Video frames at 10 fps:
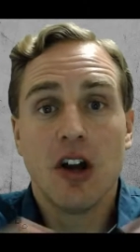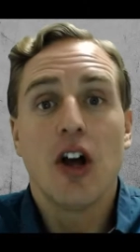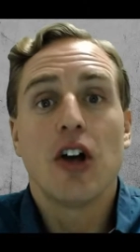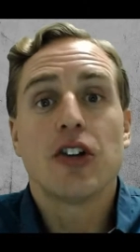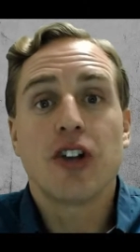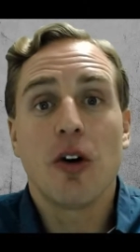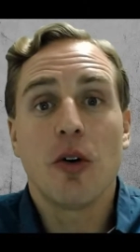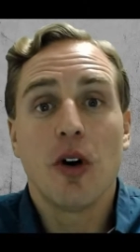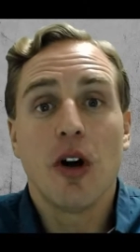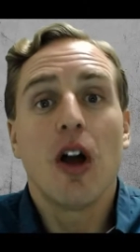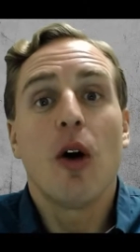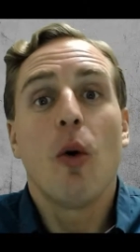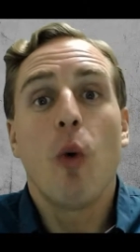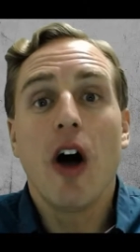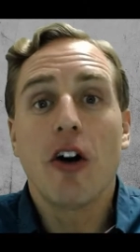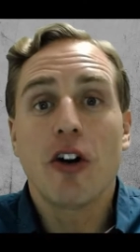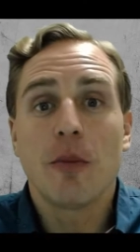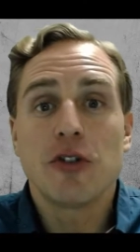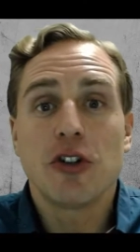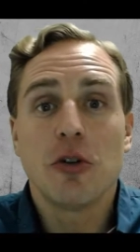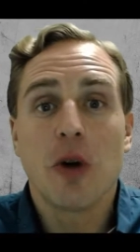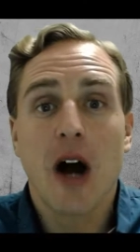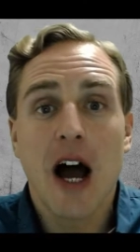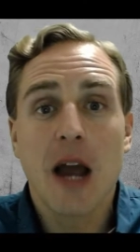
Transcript: So, welcome to High